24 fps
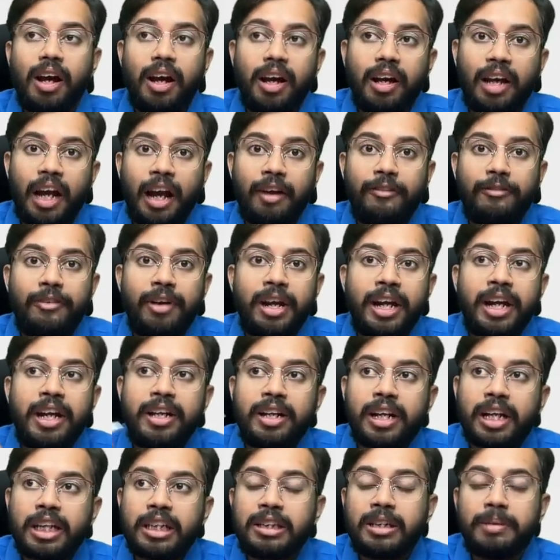every
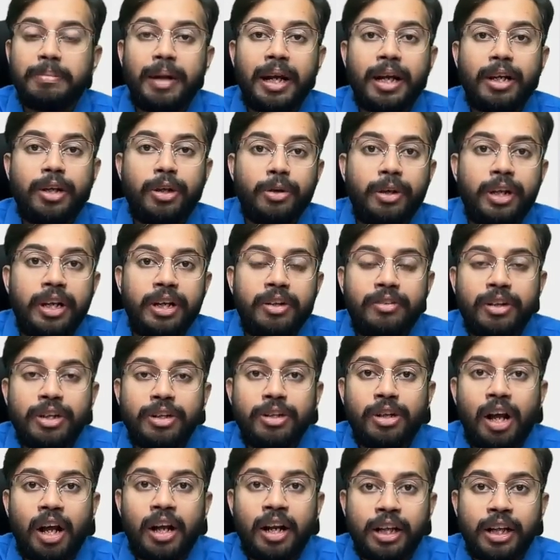interest made to
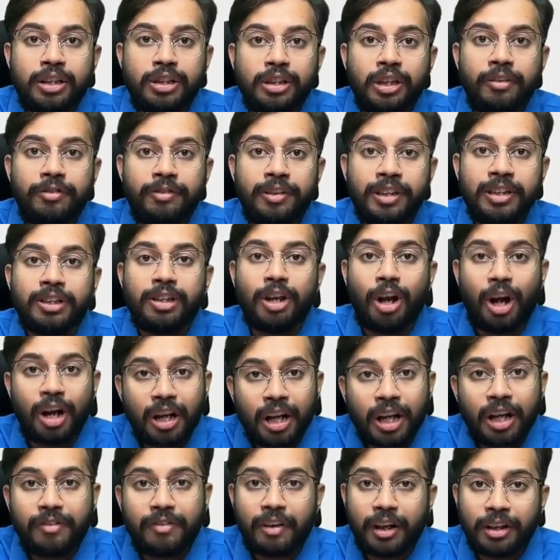individual or HUF is not
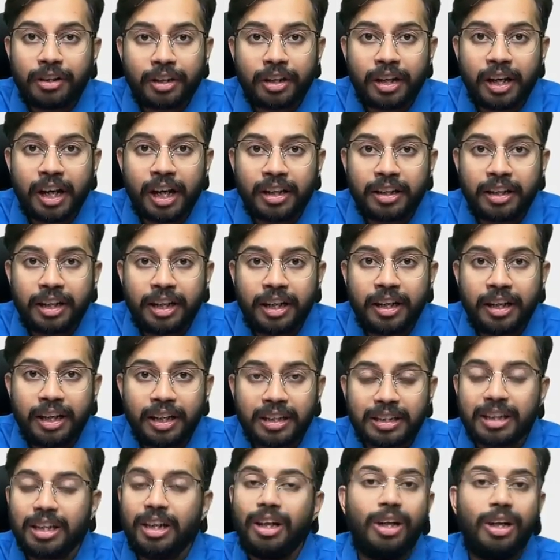required to deduct TDS?
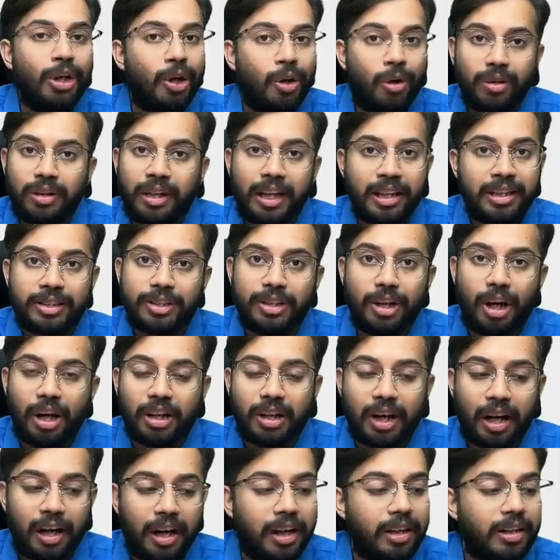No, that's not
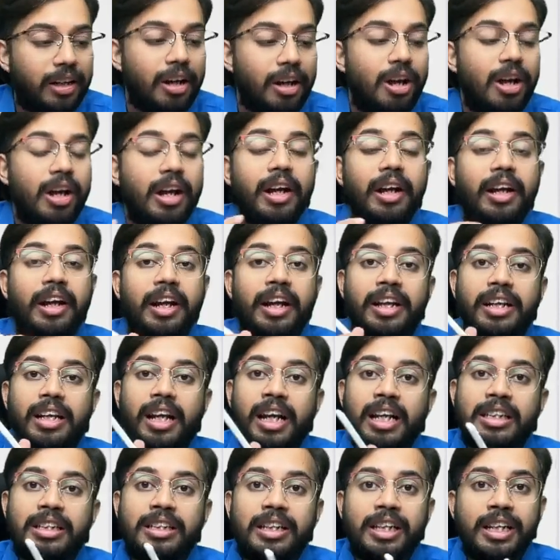correct.
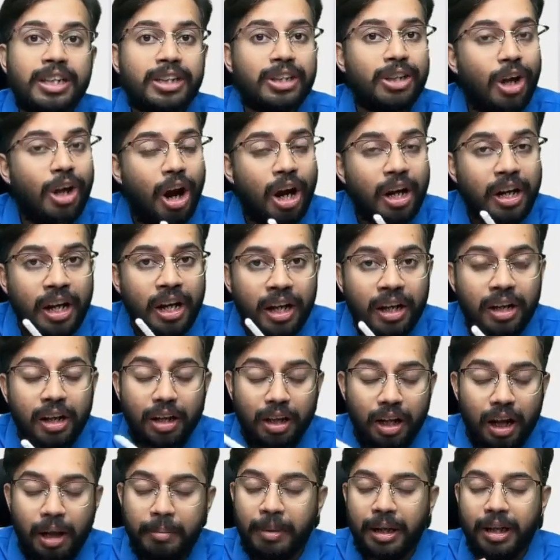Interest is not,
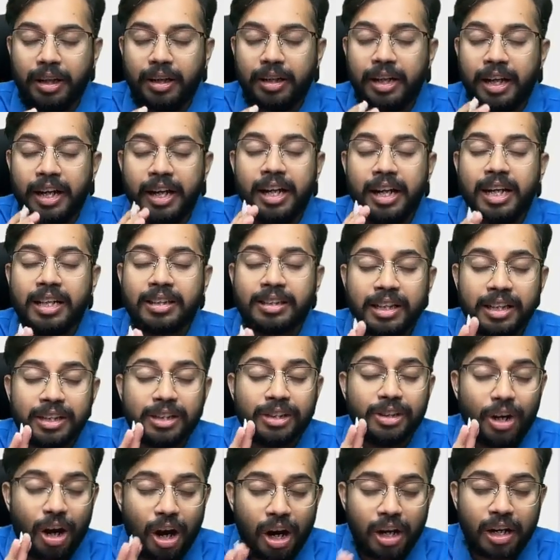TDS is
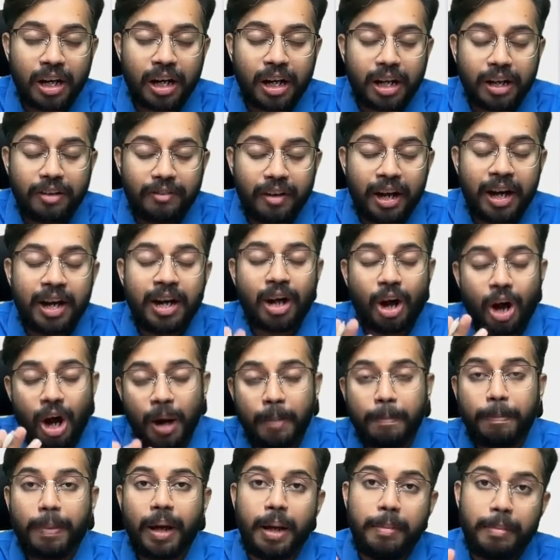not required
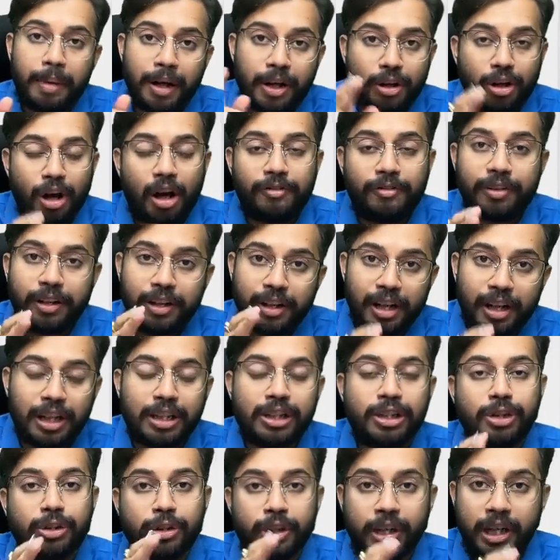on payment of
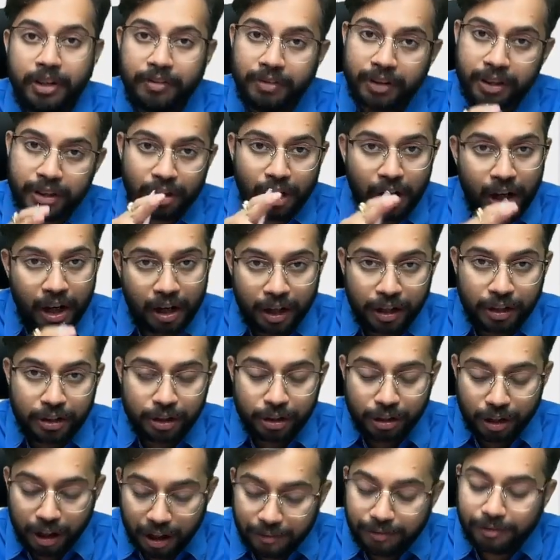interest to individual or
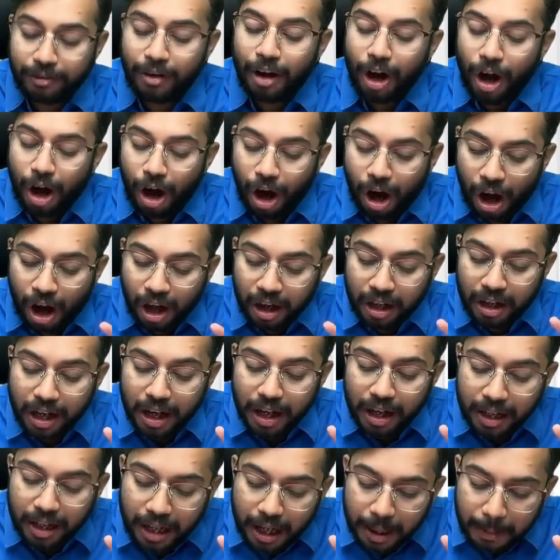HUF on
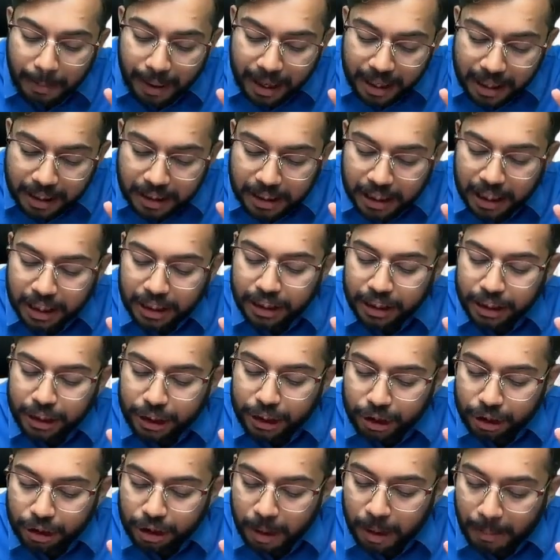debentures
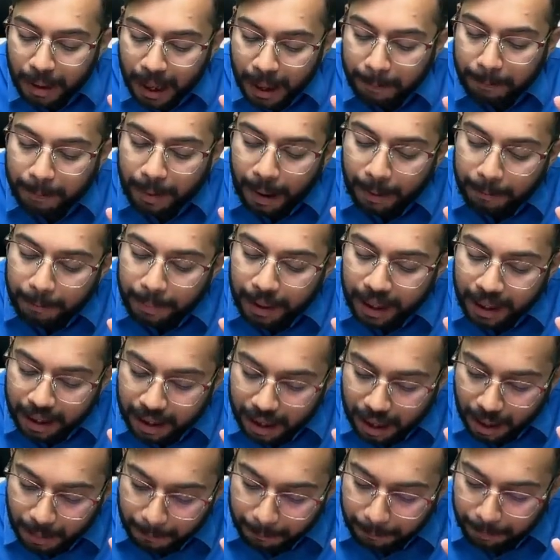issued by public
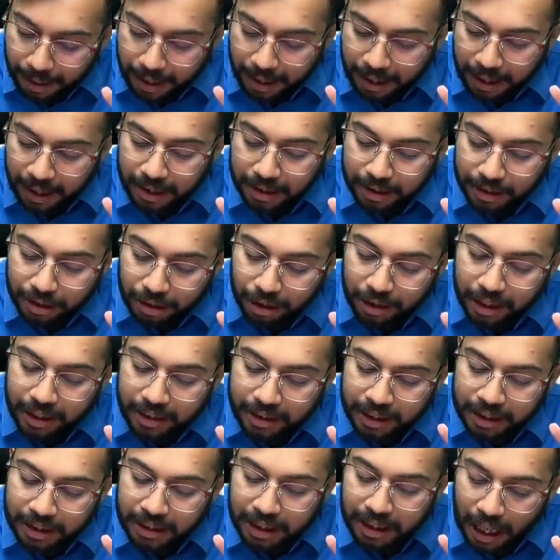company. So this
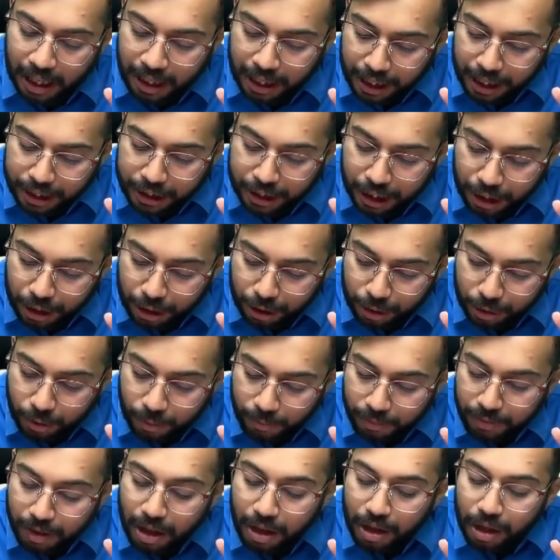is condition 2.
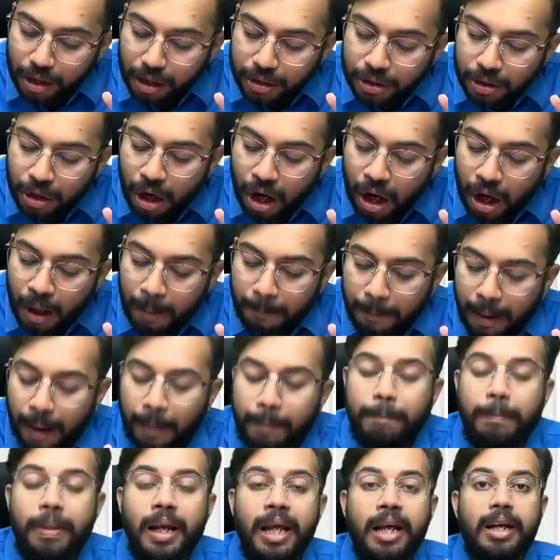So on
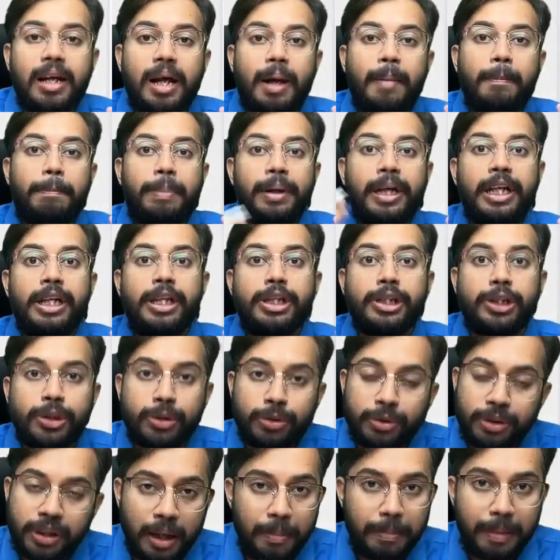public company
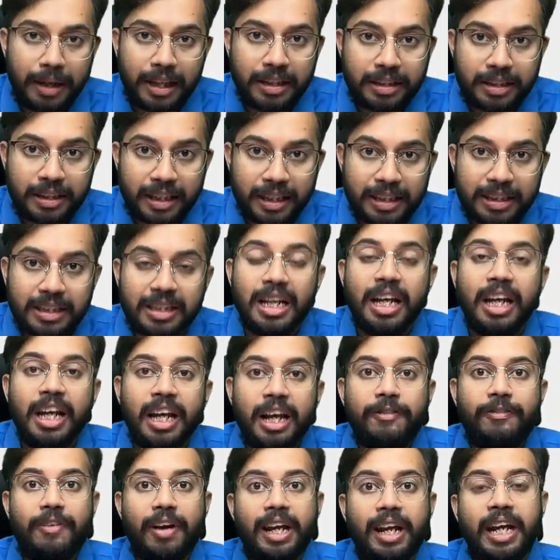issued debentures,
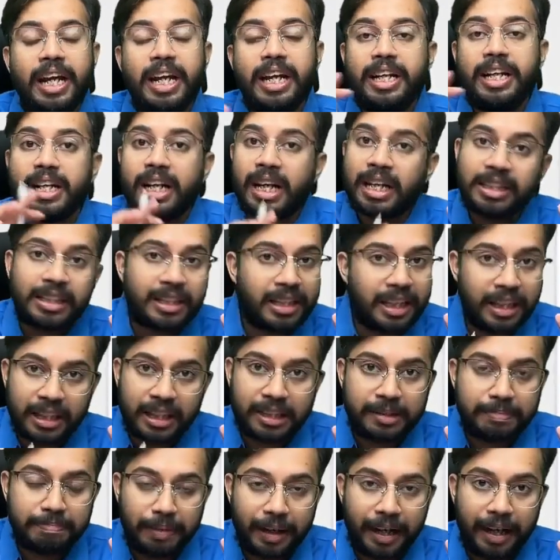if any interest is
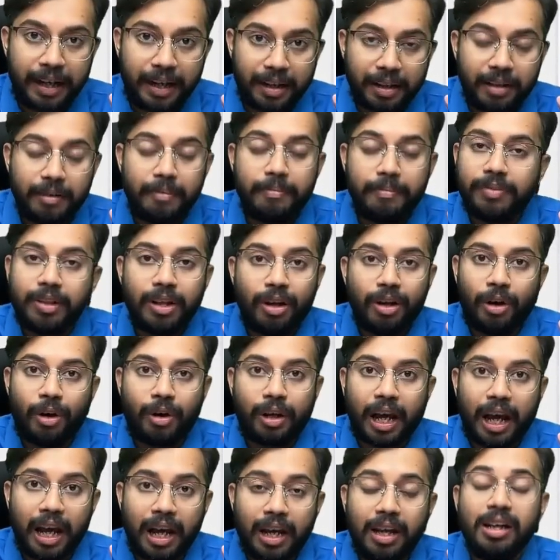paid,
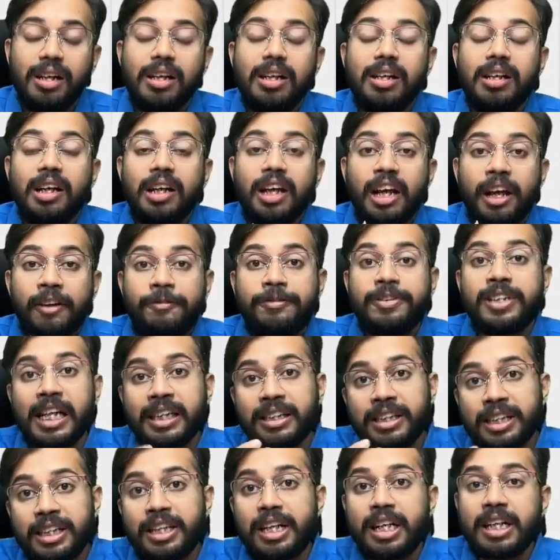okay, if such
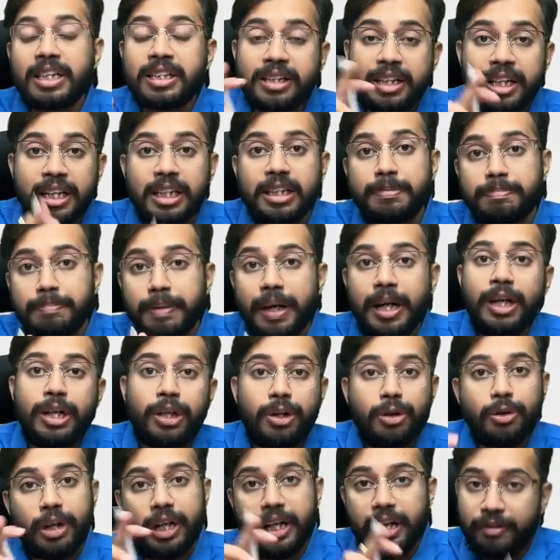interest is paid
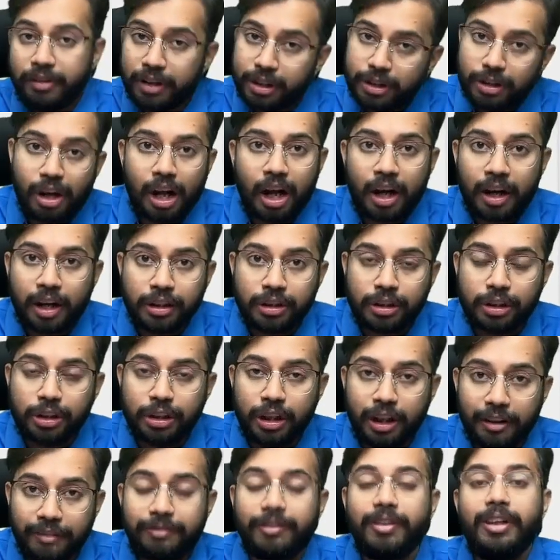to individual or
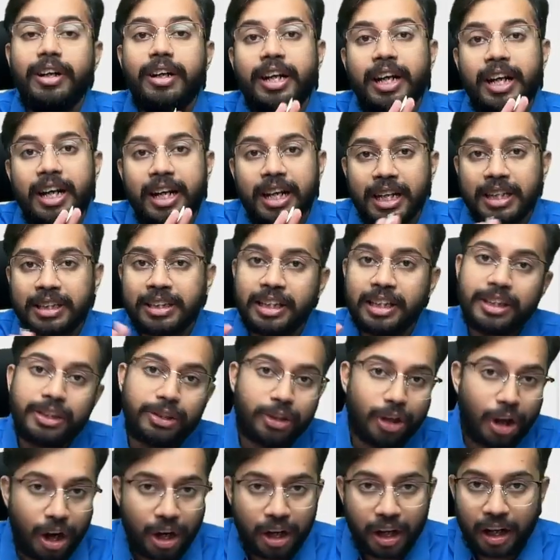HUF, TDS is
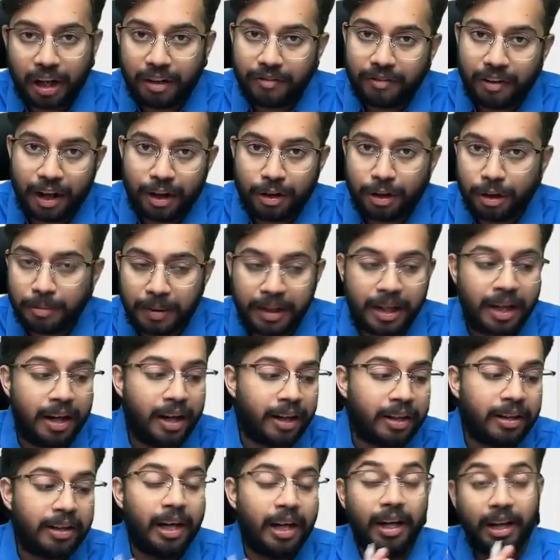not required to be
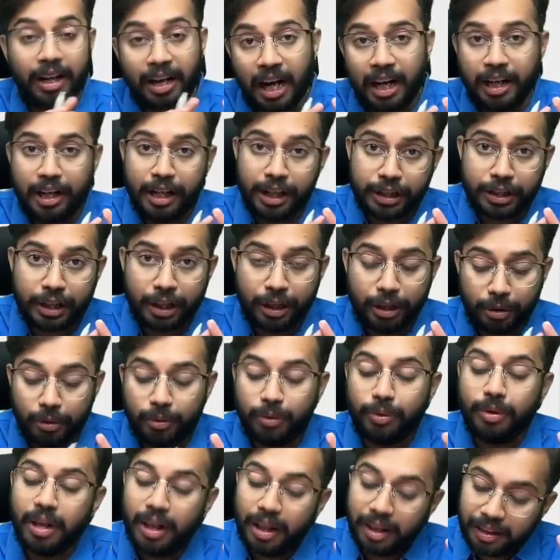deducted. Condition
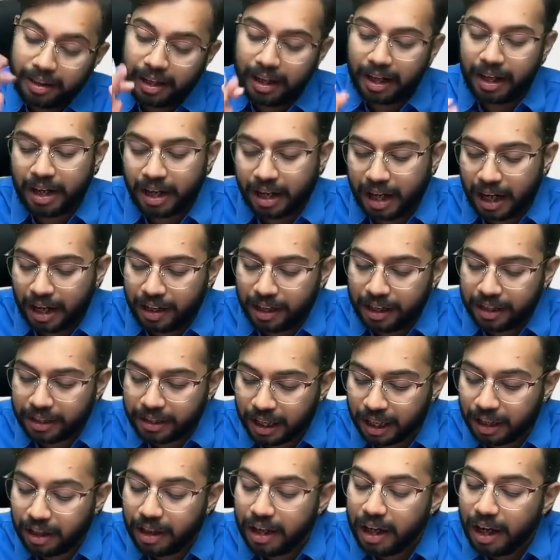2. Third
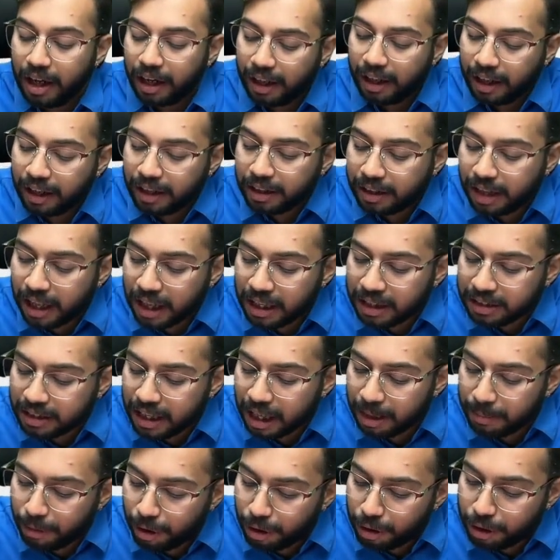condition, interest
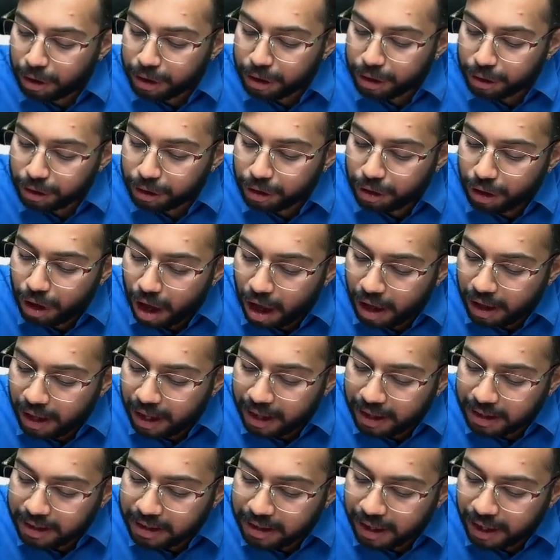amount should not
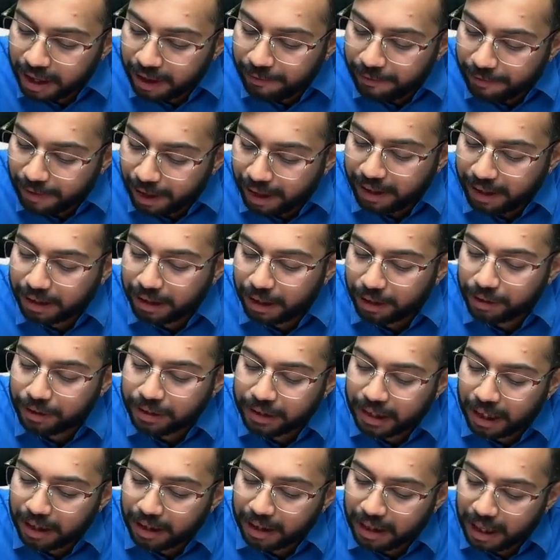exceed
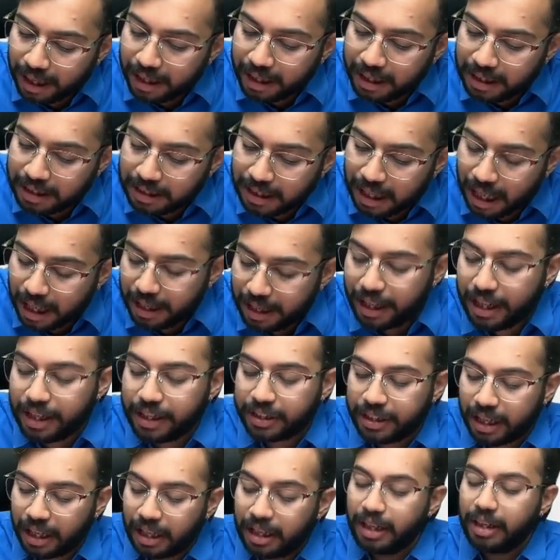5,000. That is
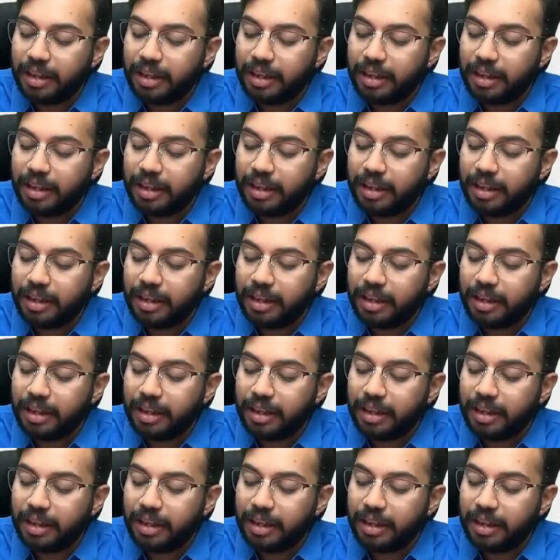condition